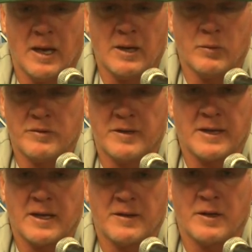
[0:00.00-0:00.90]
I don't want to
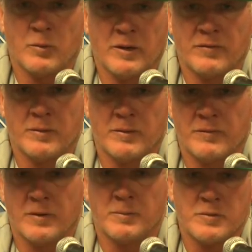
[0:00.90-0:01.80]
take anything away
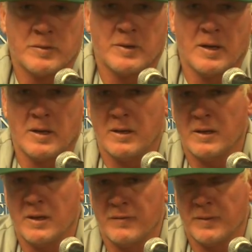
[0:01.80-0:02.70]
from
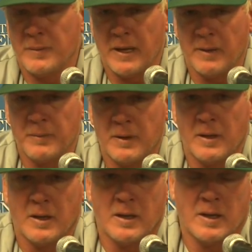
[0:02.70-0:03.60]
them.
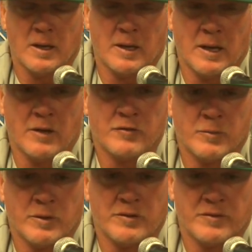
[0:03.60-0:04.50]
And I also
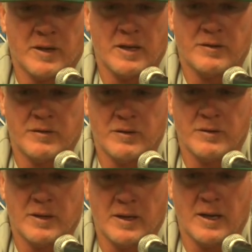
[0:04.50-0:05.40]
want to say, too,
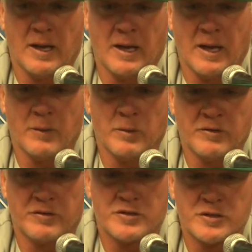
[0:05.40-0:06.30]
that I
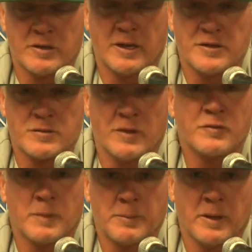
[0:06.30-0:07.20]
rest assured I
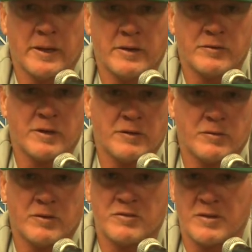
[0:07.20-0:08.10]
trust my players. I
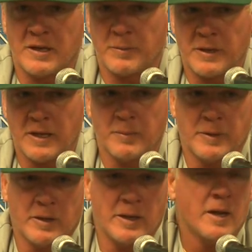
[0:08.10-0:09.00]
trust Jacob
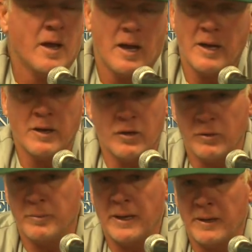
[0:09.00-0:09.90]
Candleberry. I know
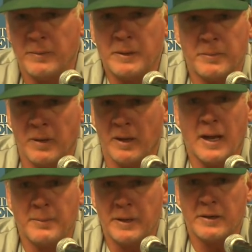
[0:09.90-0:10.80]
he'll be a
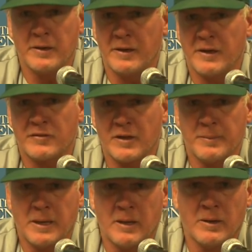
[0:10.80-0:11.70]
lot better the next
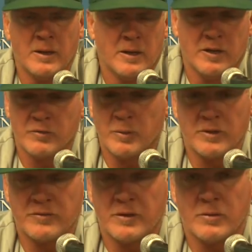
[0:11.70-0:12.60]
time out, as
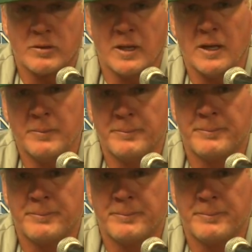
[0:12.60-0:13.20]
well as the whole club.